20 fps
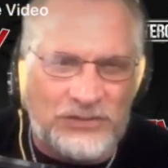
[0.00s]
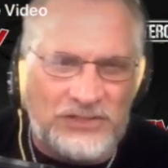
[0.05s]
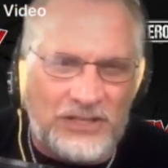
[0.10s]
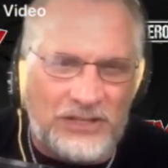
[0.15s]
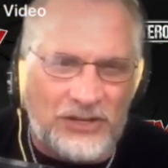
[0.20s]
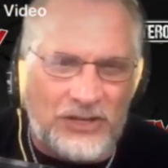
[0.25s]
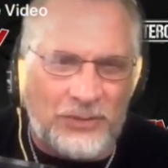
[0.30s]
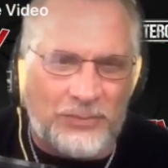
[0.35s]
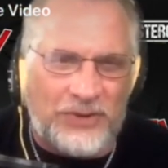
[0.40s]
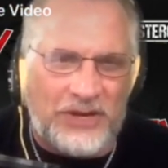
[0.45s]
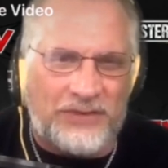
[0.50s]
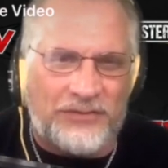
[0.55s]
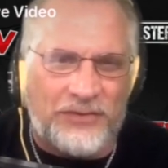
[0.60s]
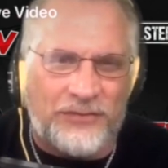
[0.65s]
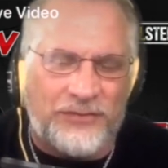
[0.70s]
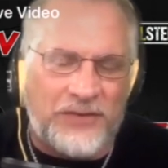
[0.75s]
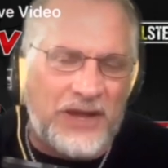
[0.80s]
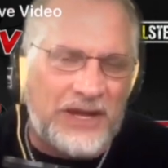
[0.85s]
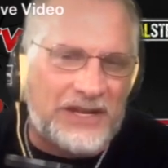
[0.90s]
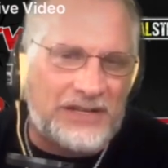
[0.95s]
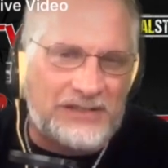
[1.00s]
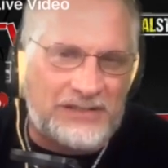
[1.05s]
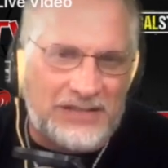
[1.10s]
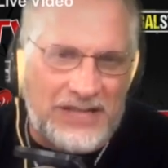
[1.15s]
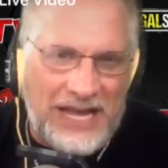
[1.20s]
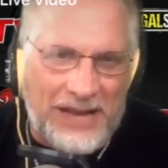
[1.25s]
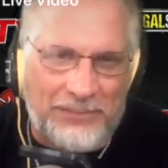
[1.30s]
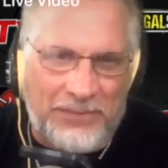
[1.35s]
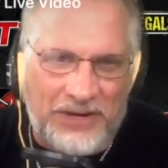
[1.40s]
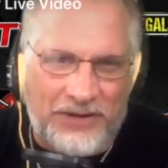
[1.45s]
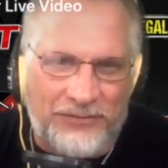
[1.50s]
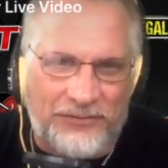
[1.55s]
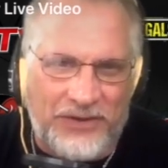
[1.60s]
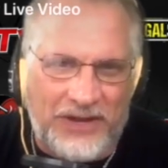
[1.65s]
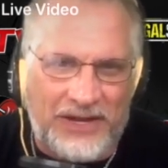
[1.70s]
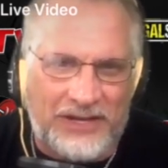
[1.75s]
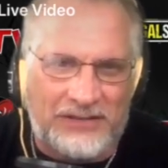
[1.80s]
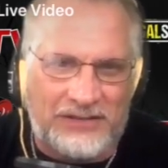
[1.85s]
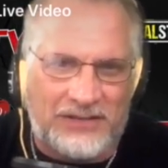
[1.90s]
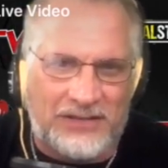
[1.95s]
don't think that there was a little bit of a
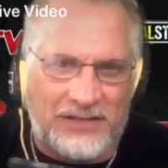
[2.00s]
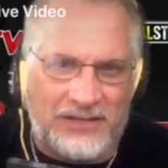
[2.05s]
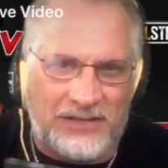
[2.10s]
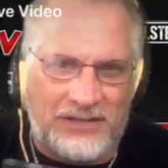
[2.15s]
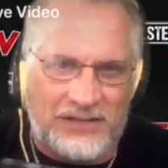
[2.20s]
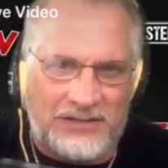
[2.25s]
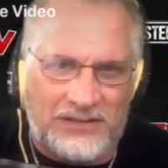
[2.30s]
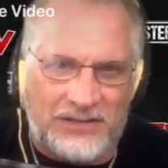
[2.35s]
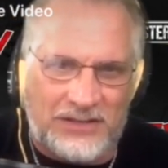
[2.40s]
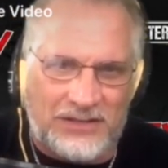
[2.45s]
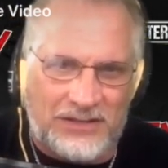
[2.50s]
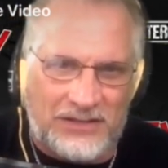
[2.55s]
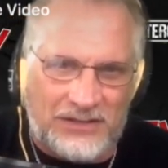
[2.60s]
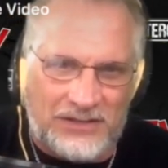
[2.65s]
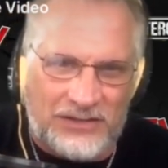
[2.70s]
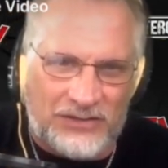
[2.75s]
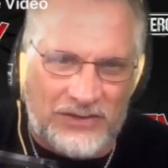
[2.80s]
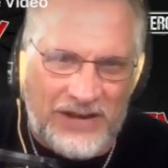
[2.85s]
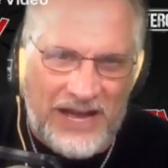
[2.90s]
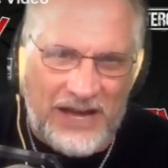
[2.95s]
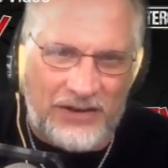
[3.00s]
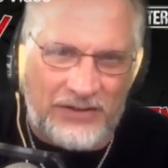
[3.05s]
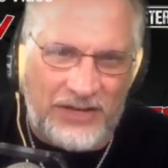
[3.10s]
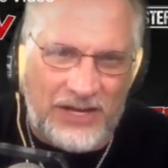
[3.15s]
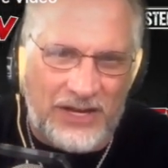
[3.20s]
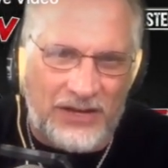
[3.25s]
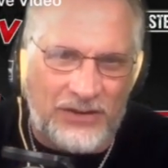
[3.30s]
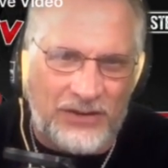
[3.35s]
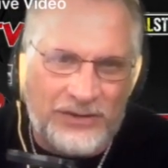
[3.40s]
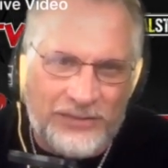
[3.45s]
fucking slap in the face to the to the